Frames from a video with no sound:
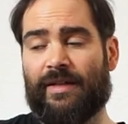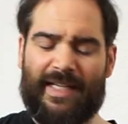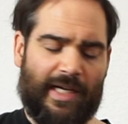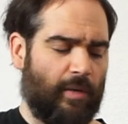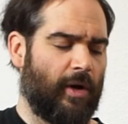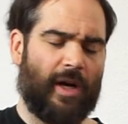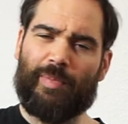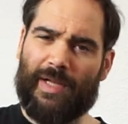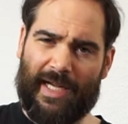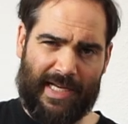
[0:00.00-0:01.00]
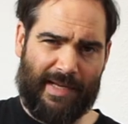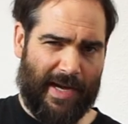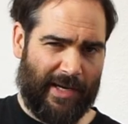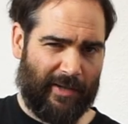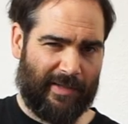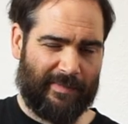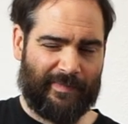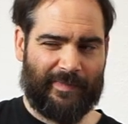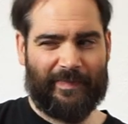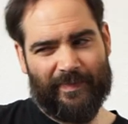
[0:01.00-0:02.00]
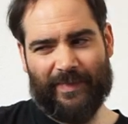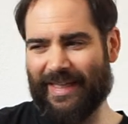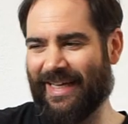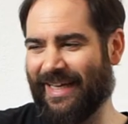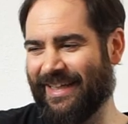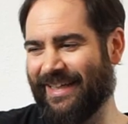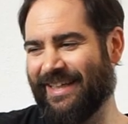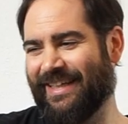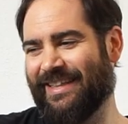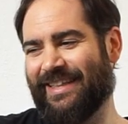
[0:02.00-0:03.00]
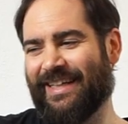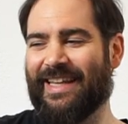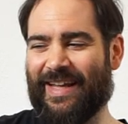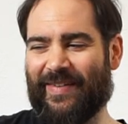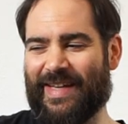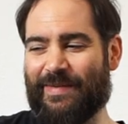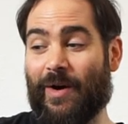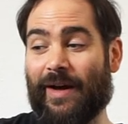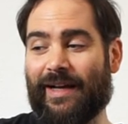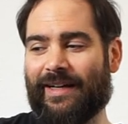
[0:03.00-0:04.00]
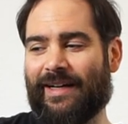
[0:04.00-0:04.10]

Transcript: Here we're going to play an E minor. Then we keep going.